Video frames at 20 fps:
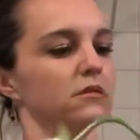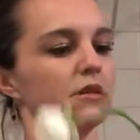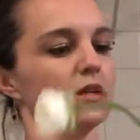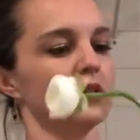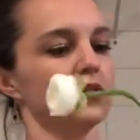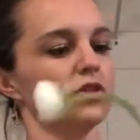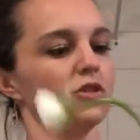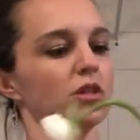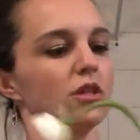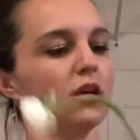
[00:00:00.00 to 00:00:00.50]

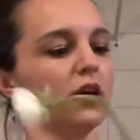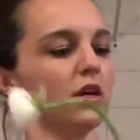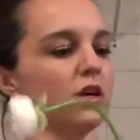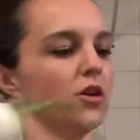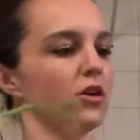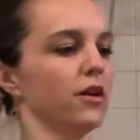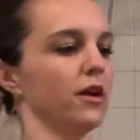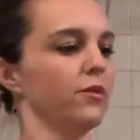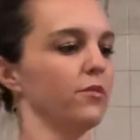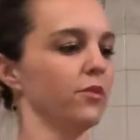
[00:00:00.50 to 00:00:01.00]
Actually not
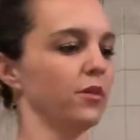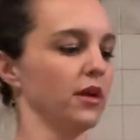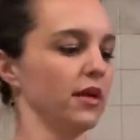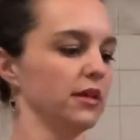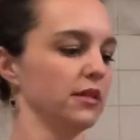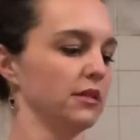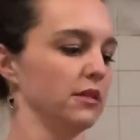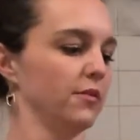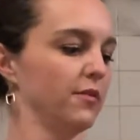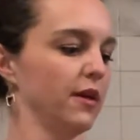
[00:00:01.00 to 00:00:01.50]
a great
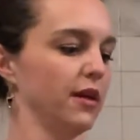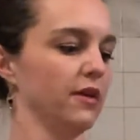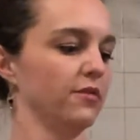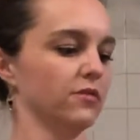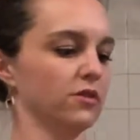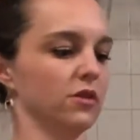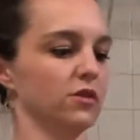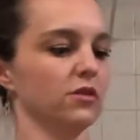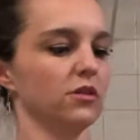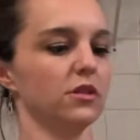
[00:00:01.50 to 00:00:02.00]
place. He might
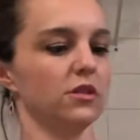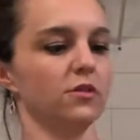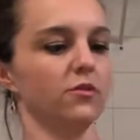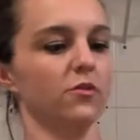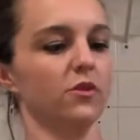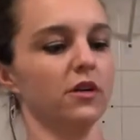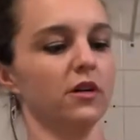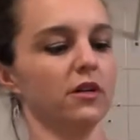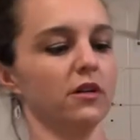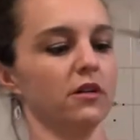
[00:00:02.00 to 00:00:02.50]
have to go
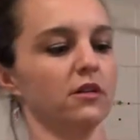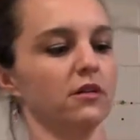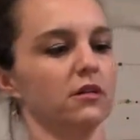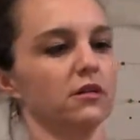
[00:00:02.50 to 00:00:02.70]
somewhere